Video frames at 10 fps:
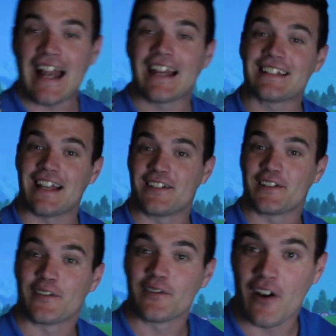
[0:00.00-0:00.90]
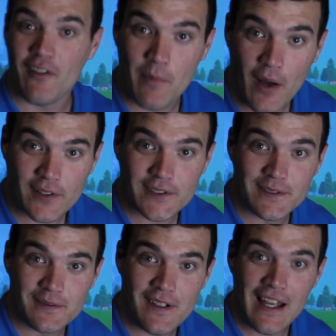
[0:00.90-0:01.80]
Alex Etches from Golf
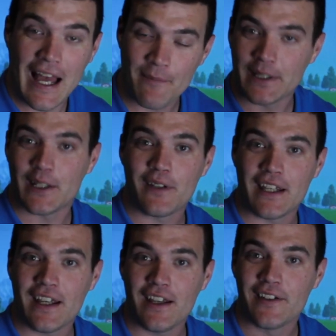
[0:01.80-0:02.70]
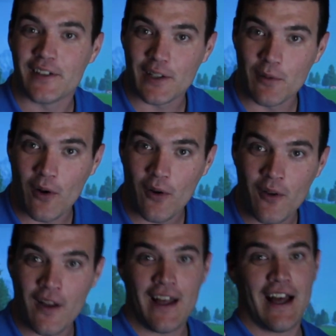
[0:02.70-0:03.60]
Box. Happy New Year to you
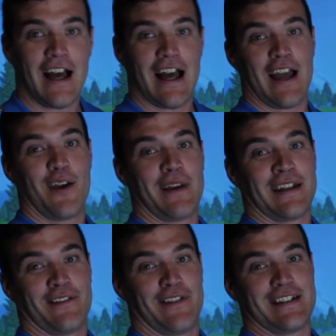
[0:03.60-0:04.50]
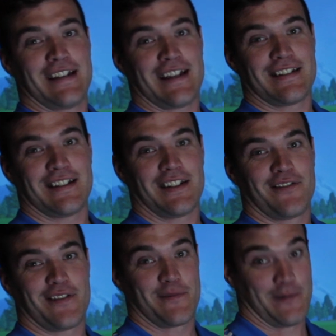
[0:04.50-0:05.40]
all. I hope you had a fantastic
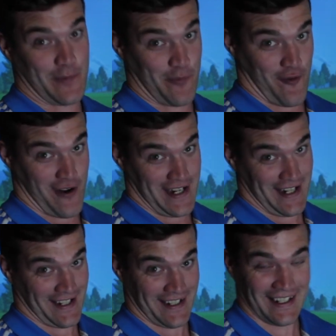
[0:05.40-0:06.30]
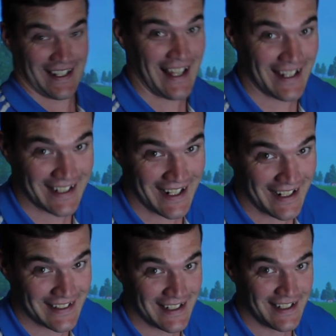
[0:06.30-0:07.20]
Christmas break, like
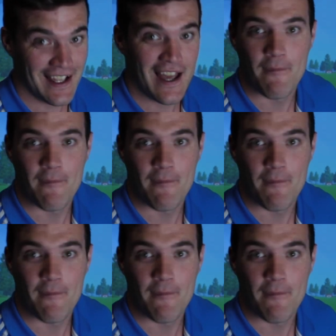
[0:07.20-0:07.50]
I did.